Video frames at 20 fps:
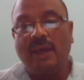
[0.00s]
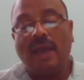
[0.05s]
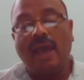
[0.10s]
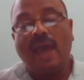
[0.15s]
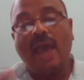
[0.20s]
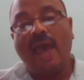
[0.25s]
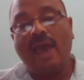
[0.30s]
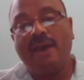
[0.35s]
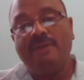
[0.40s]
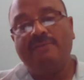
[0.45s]

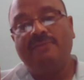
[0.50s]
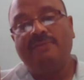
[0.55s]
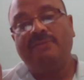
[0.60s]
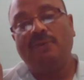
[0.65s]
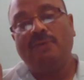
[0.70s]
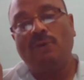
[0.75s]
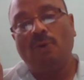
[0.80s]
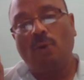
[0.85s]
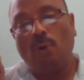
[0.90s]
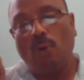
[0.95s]
have
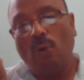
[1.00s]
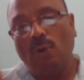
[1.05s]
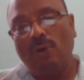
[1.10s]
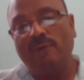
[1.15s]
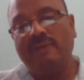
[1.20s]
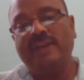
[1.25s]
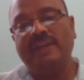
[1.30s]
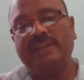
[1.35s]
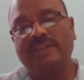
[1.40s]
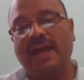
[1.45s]

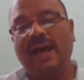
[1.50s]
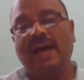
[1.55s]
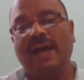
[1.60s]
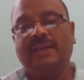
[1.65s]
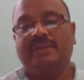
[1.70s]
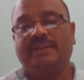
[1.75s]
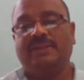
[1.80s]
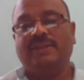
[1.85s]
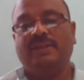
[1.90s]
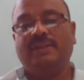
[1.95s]
always
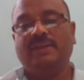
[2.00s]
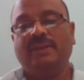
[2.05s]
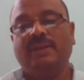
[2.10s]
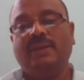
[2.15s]
asked